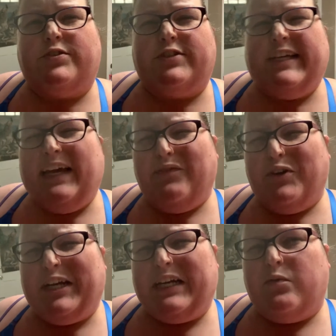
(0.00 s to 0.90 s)
Do you
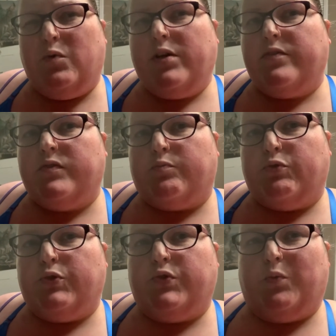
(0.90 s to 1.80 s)
ever get in one of those
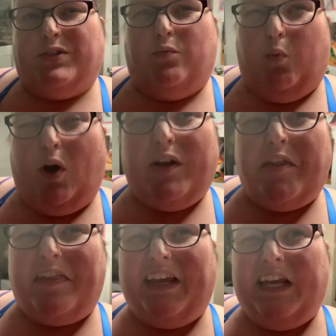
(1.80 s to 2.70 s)
moods where you want a
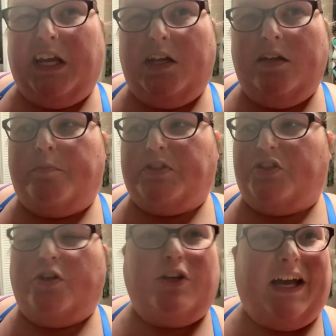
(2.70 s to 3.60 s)
thing, but
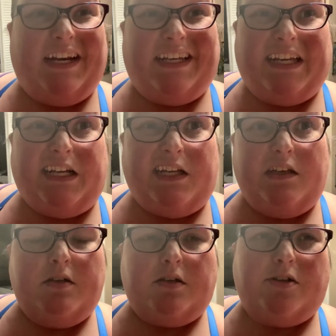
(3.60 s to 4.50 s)
you don't know how to get it?
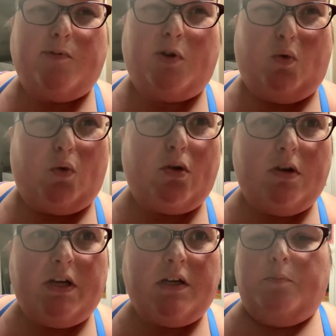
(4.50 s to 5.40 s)
Or you don't want to order
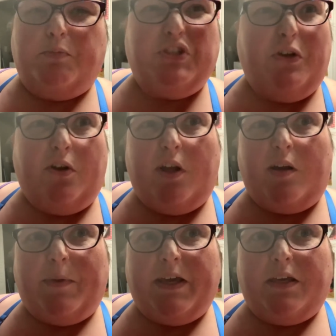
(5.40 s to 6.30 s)
it, but you don't know how
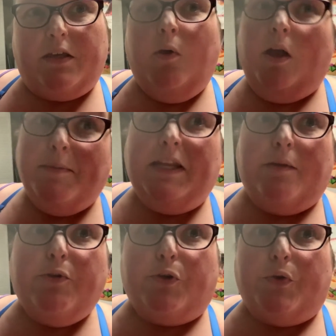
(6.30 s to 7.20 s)
to make it? Well, I'm in
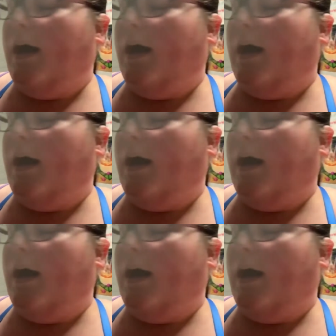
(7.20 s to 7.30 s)
that mood.